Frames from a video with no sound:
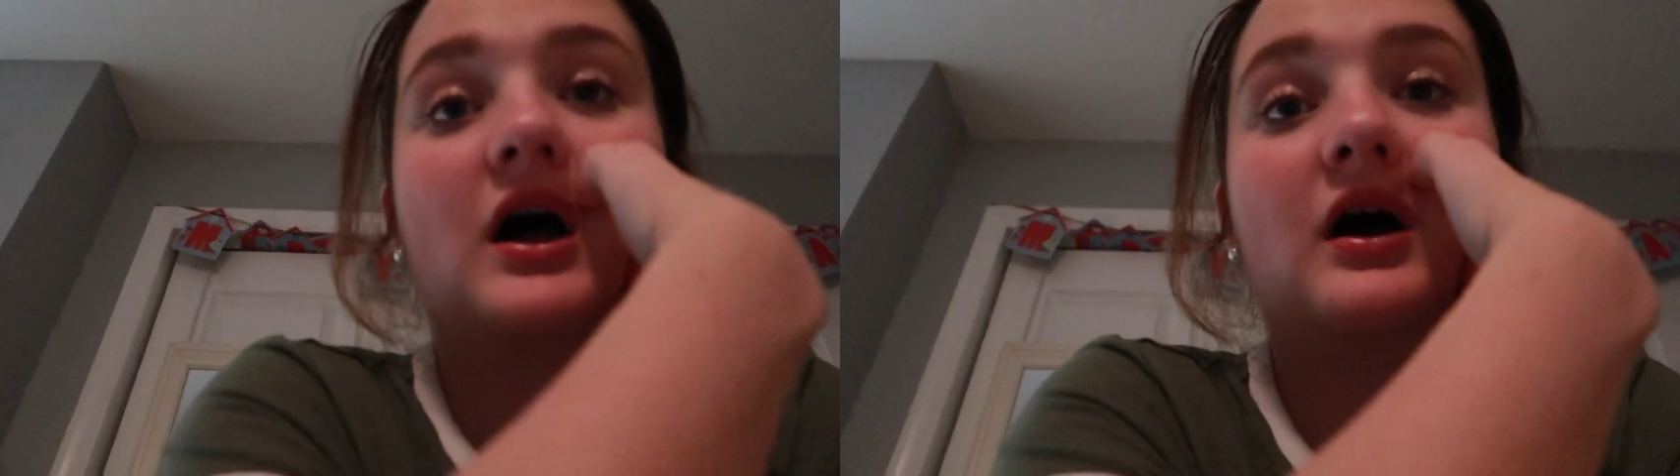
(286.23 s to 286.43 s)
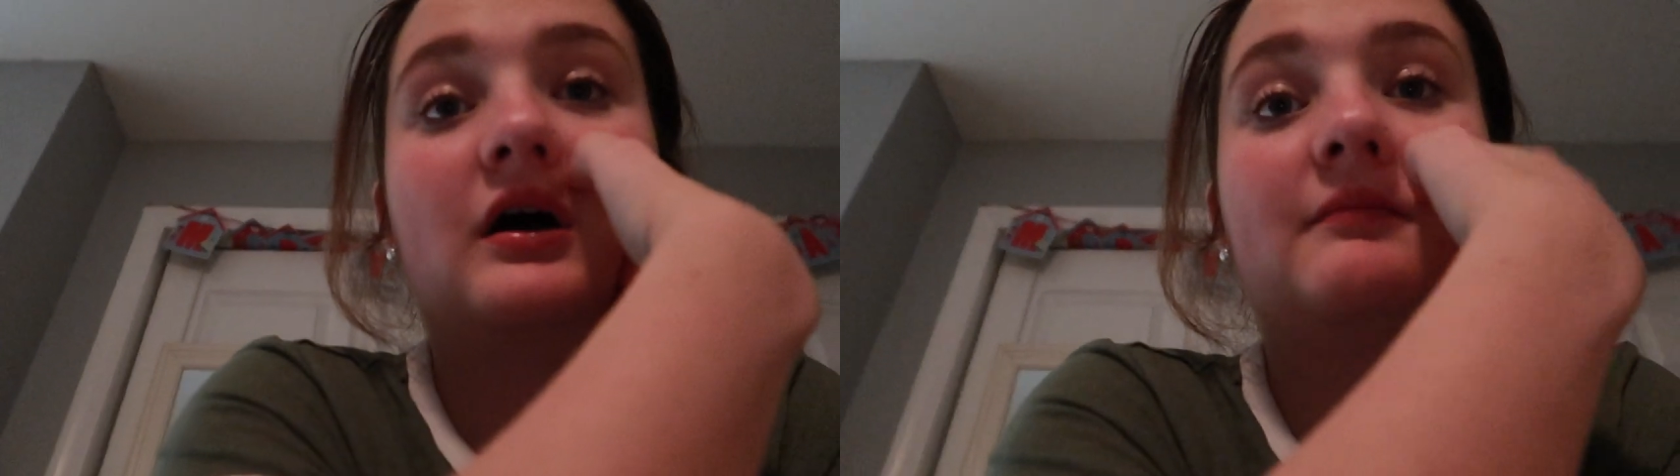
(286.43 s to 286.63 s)

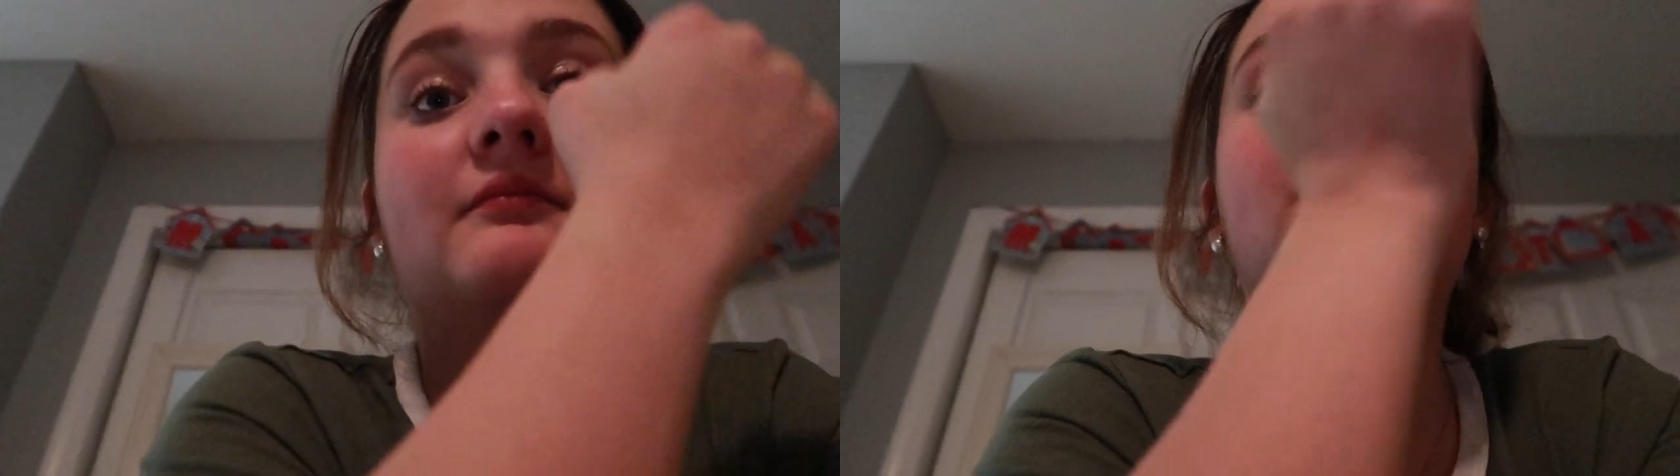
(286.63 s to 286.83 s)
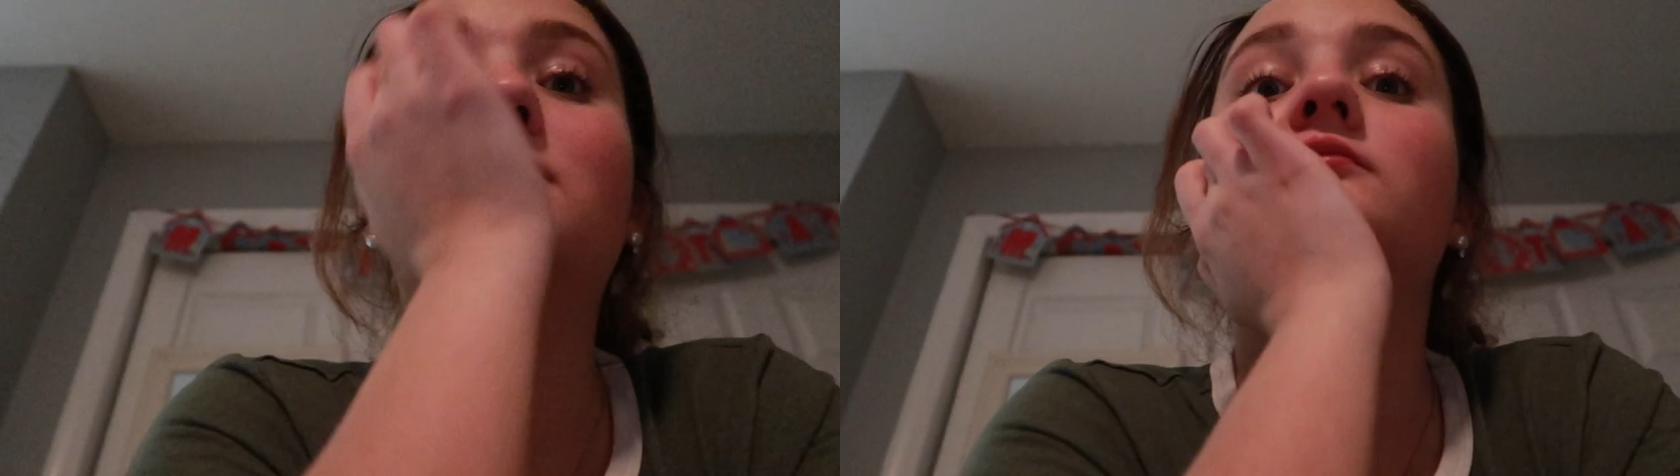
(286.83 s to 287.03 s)

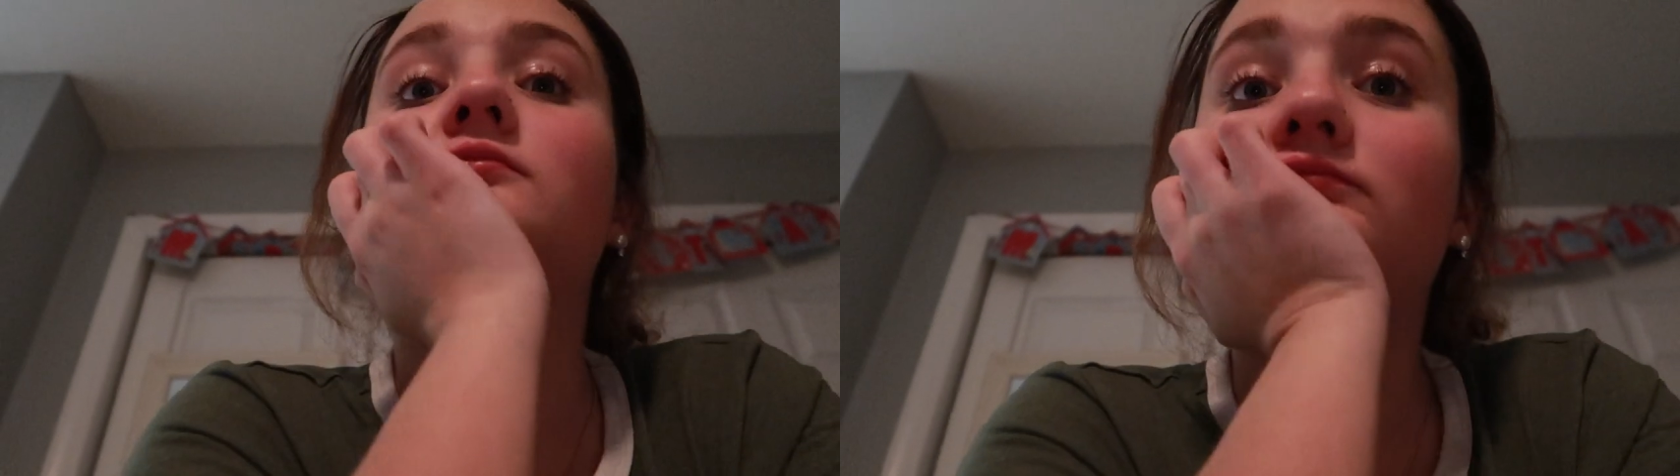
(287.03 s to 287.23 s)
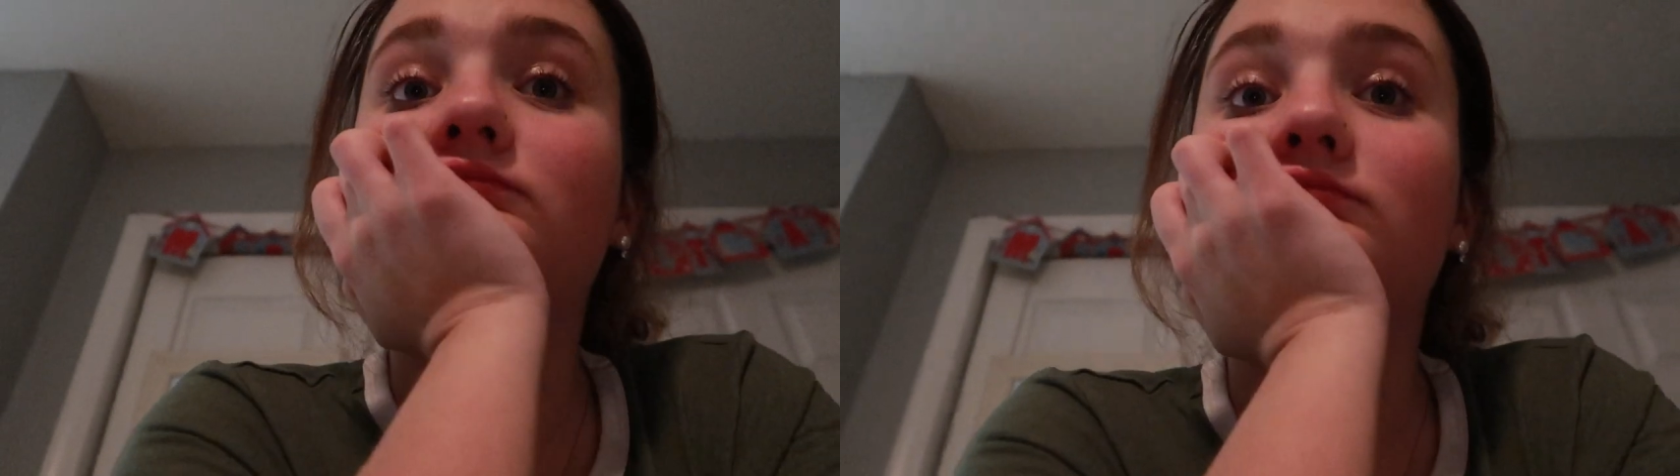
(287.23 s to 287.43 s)
Um,
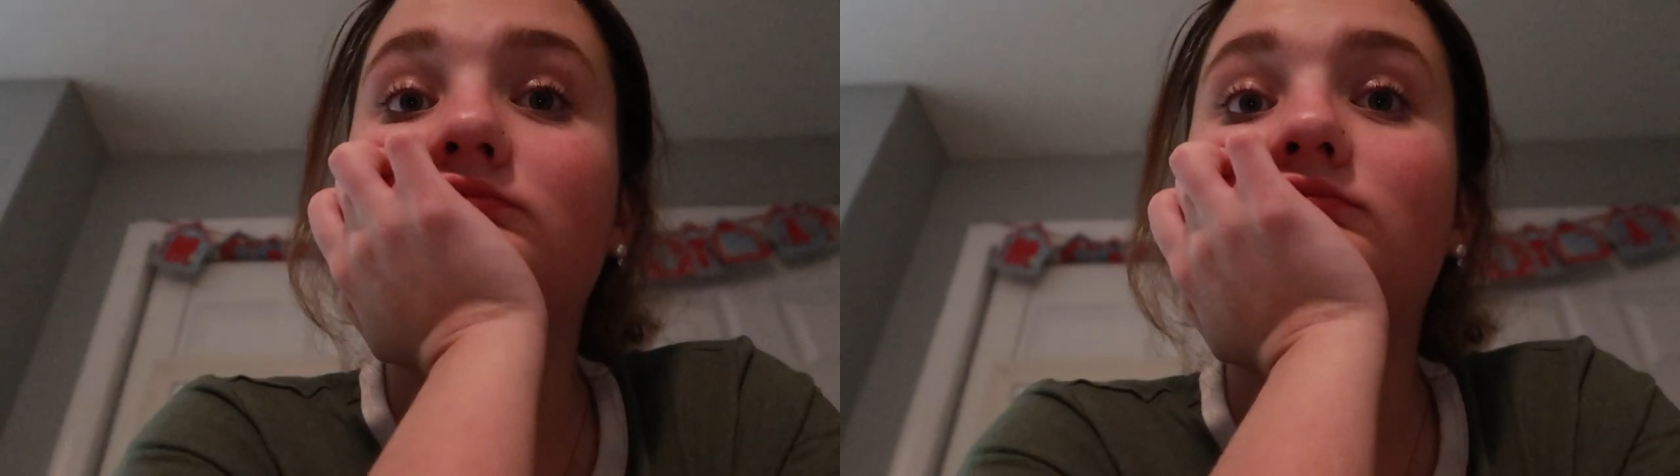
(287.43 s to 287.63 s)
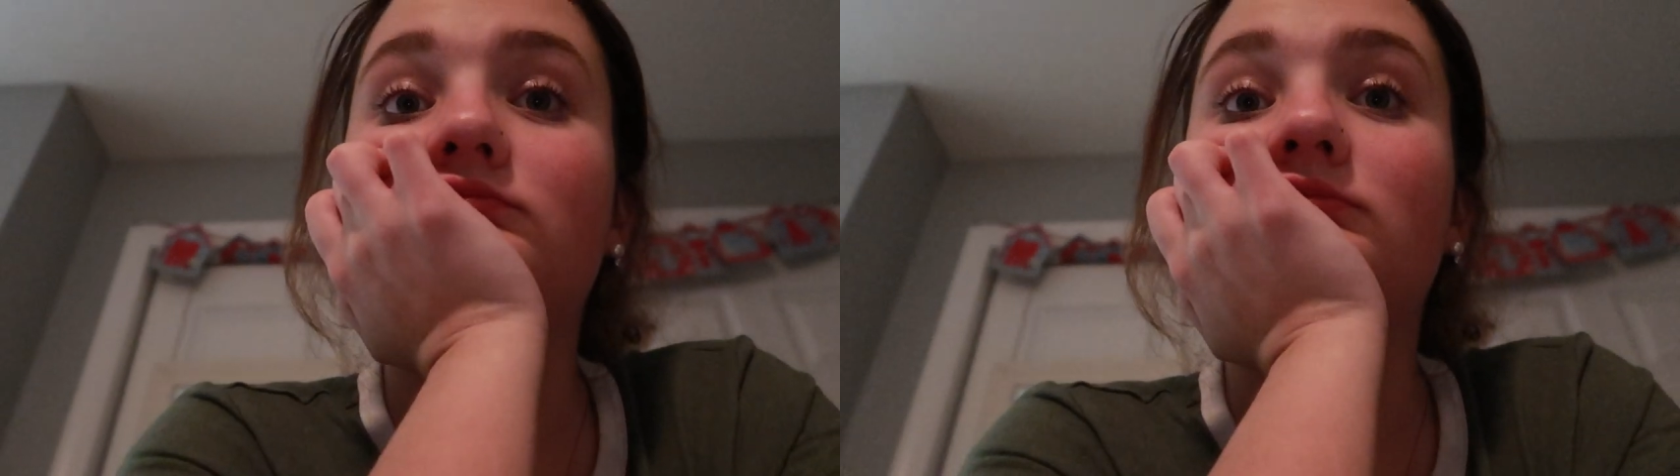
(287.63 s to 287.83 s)

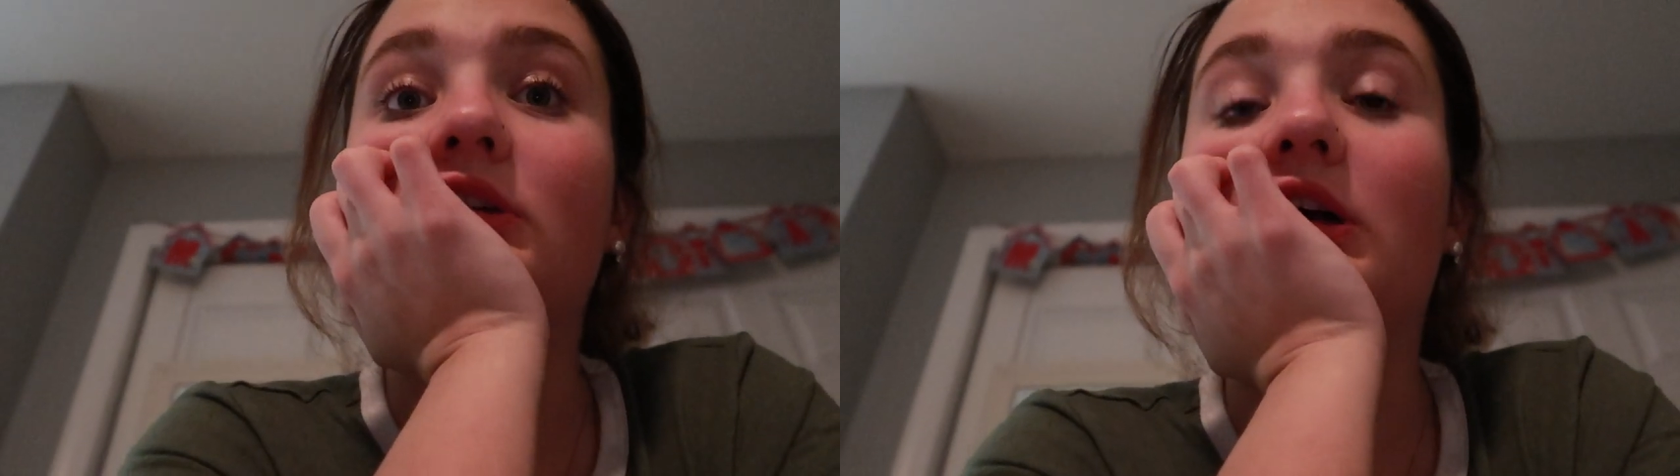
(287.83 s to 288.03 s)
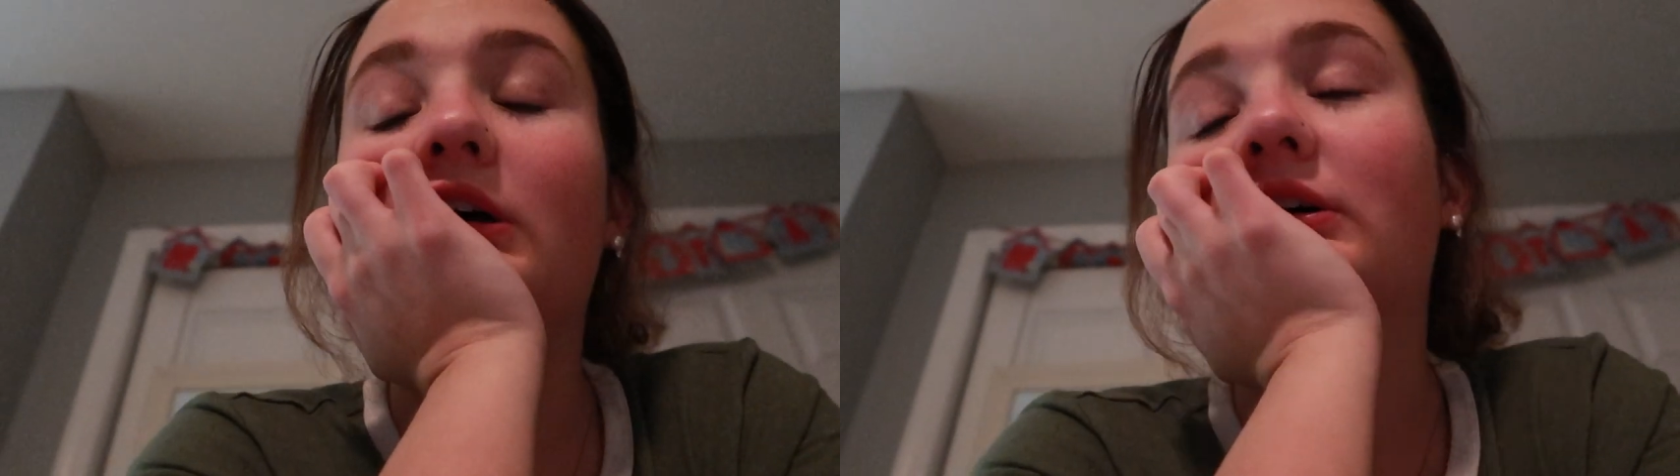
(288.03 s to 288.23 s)

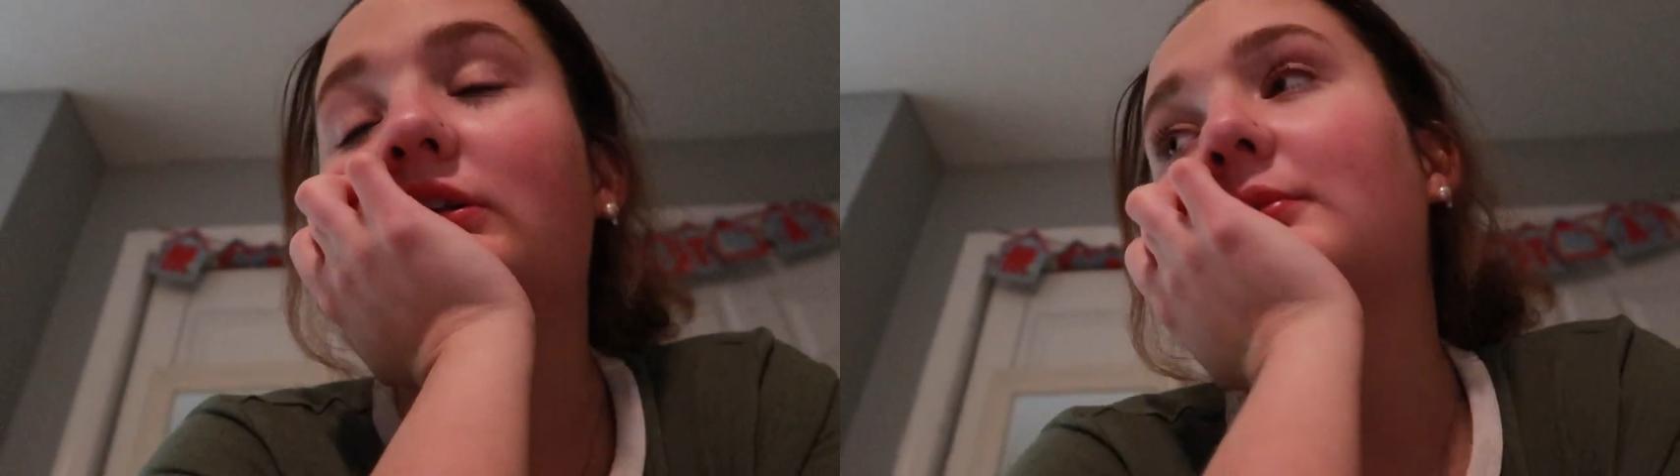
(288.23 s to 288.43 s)
and